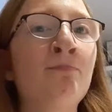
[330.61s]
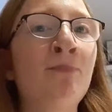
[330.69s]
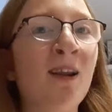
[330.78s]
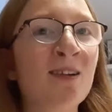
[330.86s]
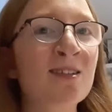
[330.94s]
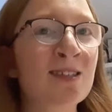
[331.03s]

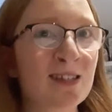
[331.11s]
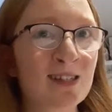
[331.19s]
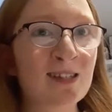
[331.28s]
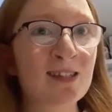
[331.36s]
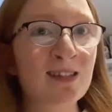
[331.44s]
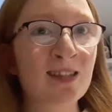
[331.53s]

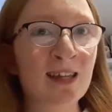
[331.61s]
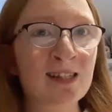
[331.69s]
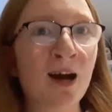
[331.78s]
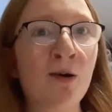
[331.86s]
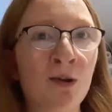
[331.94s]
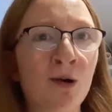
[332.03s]
balances things
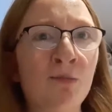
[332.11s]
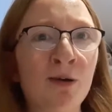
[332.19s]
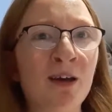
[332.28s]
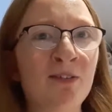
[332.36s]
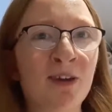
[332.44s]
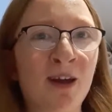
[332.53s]
out a little
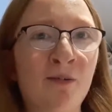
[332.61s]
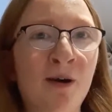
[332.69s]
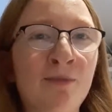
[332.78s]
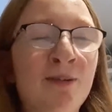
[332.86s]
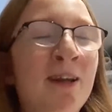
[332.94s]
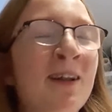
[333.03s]
bit, if you get what
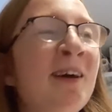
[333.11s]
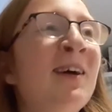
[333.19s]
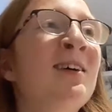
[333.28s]
I mean.